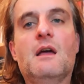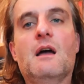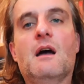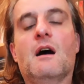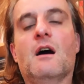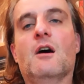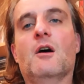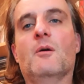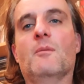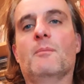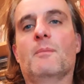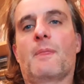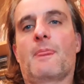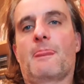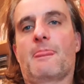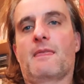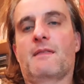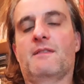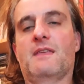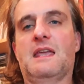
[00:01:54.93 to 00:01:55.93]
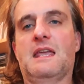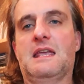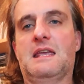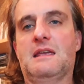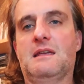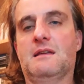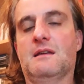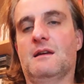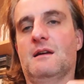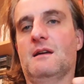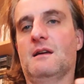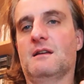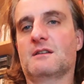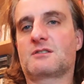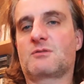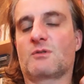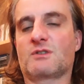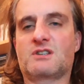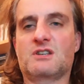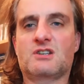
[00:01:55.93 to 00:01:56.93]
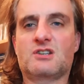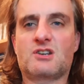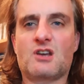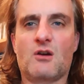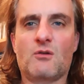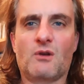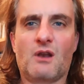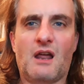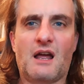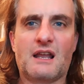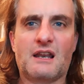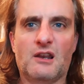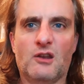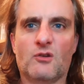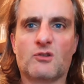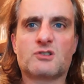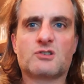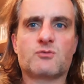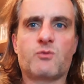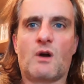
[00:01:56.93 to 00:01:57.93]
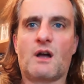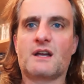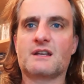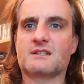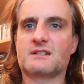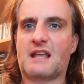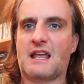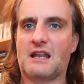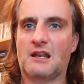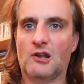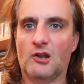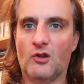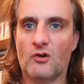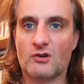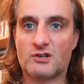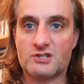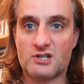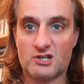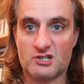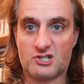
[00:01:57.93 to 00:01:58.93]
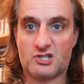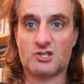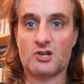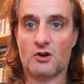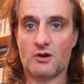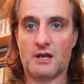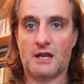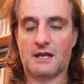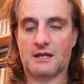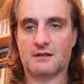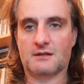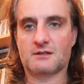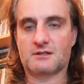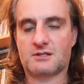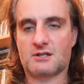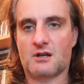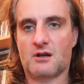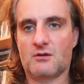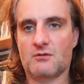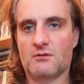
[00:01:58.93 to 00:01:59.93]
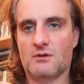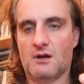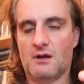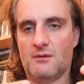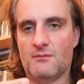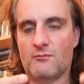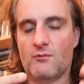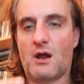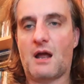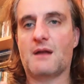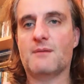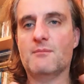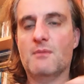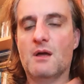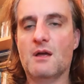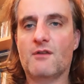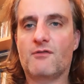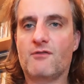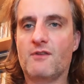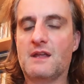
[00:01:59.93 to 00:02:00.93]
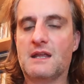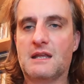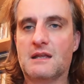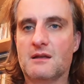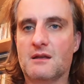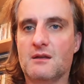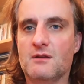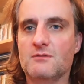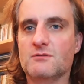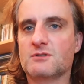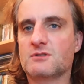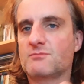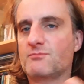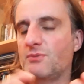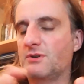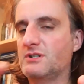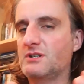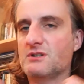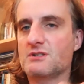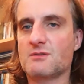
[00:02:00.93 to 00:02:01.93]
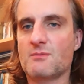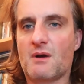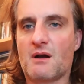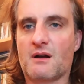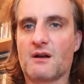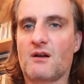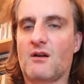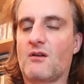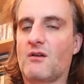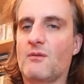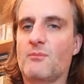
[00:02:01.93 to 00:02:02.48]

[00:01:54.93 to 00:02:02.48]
So what's this show like looks wise? It looks stunning. So Ryan Murphy, who's produced American Horror